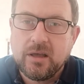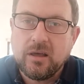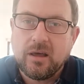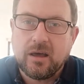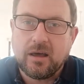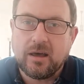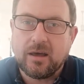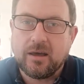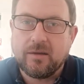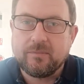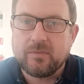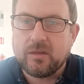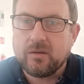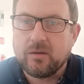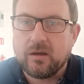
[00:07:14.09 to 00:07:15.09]

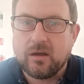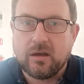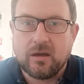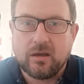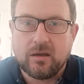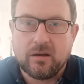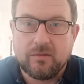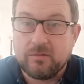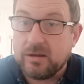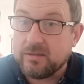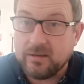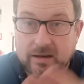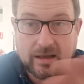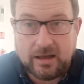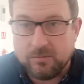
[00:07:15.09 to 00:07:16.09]

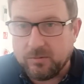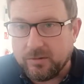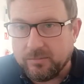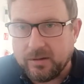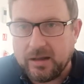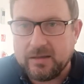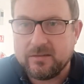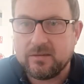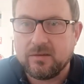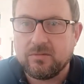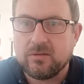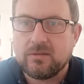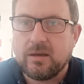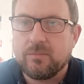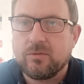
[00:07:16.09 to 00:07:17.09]
Recently I had one in Valencia, for
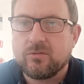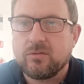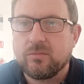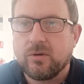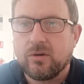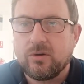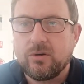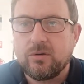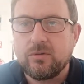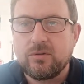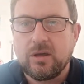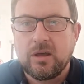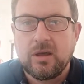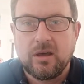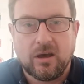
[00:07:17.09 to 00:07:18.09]
example. Someone called,
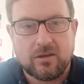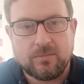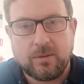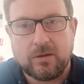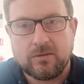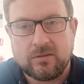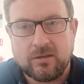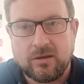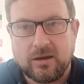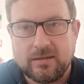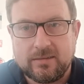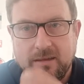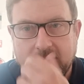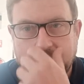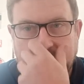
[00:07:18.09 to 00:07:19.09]
I spoke to the
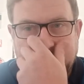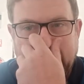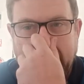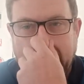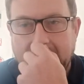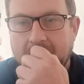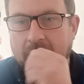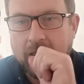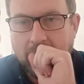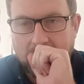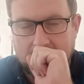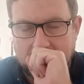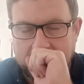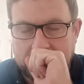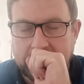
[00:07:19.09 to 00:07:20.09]
ITV there,
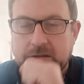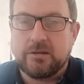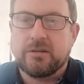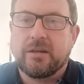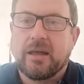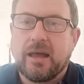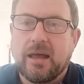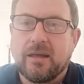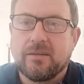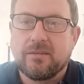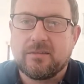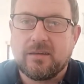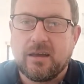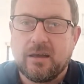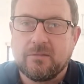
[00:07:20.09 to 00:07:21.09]

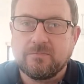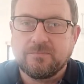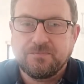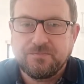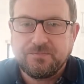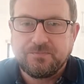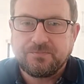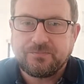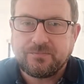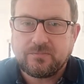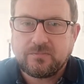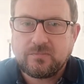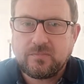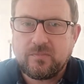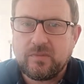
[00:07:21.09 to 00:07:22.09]
and
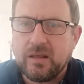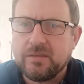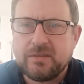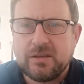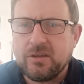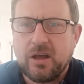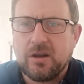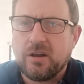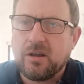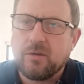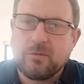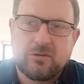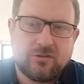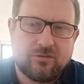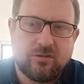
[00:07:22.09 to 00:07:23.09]
I said, no,
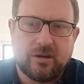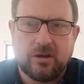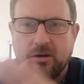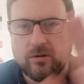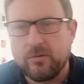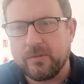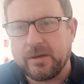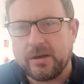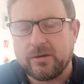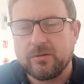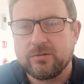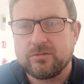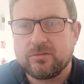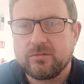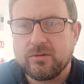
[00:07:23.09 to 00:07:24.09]
we just treat all
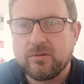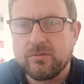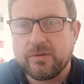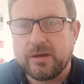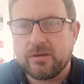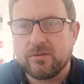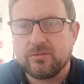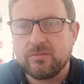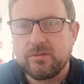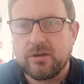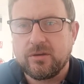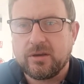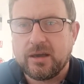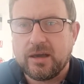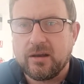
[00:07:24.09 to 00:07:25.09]
vehicles from
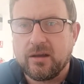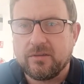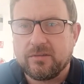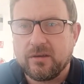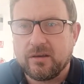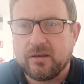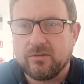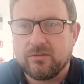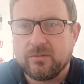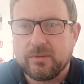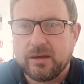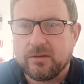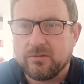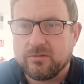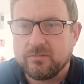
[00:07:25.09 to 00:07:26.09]
the UK like third country
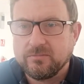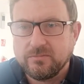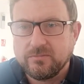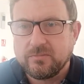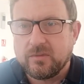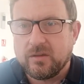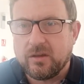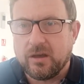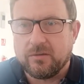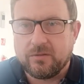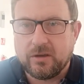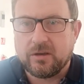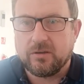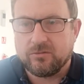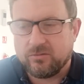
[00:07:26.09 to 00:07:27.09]
vehicles.
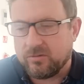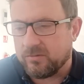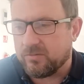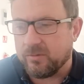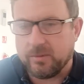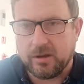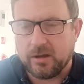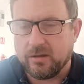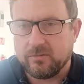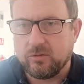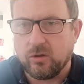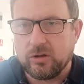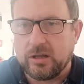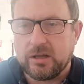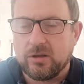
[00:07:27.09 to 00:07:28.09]
Third country from a
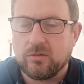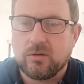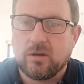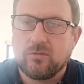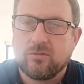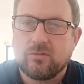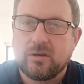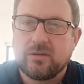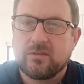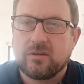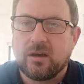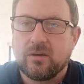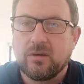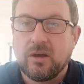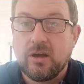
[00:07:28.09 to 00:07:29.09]
non-EU country.
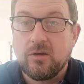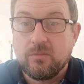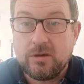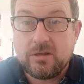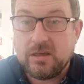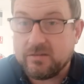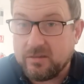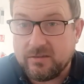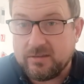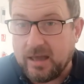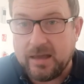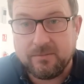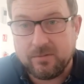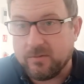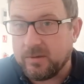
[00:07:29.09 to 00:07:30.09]
So, which is the
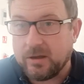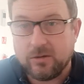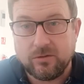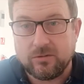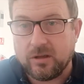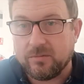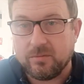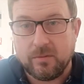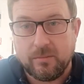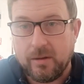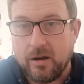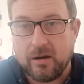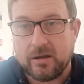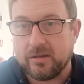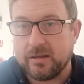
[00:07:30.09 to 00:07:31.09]
same for vehicles like from
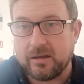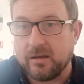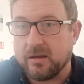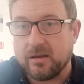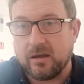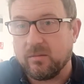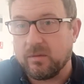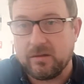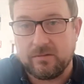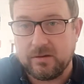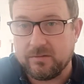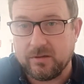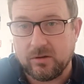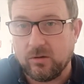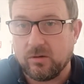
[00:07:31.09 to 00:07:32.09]
America. They can come even
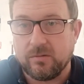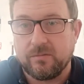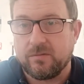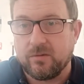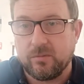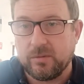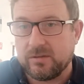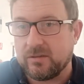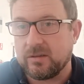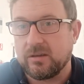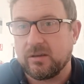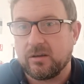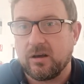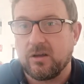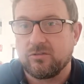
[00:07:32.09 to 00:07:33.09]
if they've got conformity.
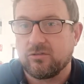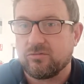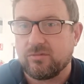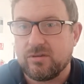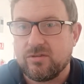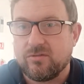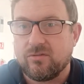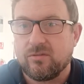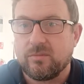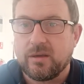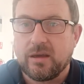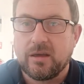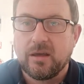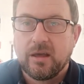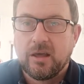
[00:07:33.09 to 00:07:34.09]
You can't just register them
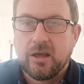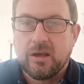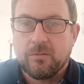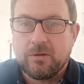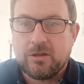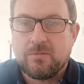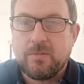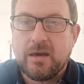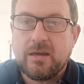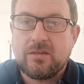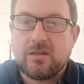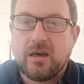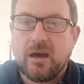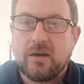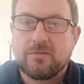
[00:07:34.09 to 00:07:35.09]
here, which
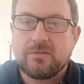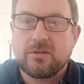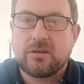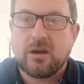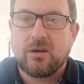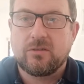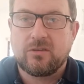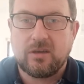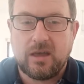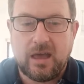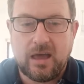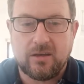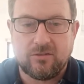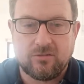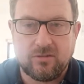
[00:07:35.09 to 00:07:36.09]
means you have to go to
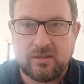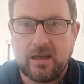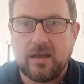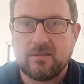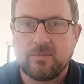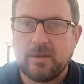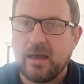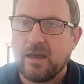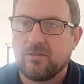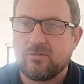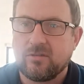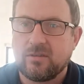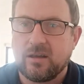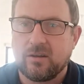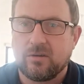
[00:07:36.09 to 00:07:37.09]
there has to be extra
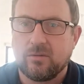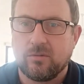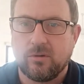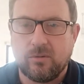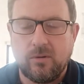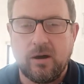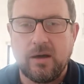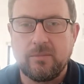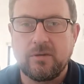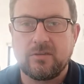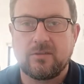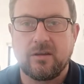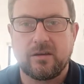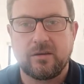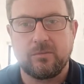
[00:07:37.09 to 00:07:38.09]
technical
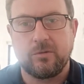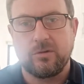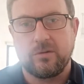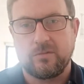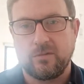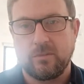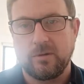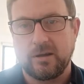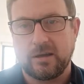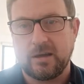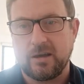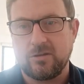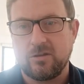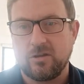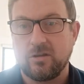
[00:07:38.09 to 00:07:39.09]
requirements like a one-off
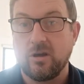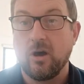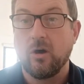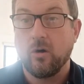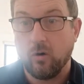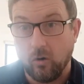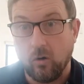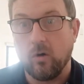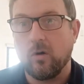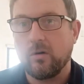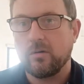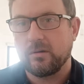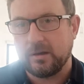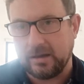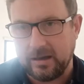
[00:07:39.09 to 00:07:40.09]
homologation,
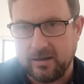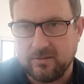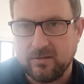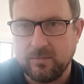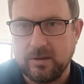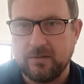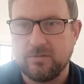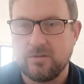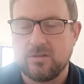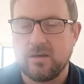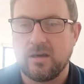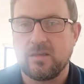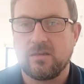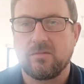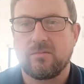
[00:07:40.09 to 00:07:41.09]
or it has to be for
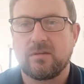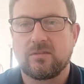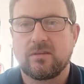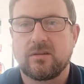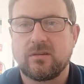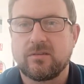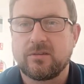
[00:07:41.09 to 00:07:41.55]
change of residence.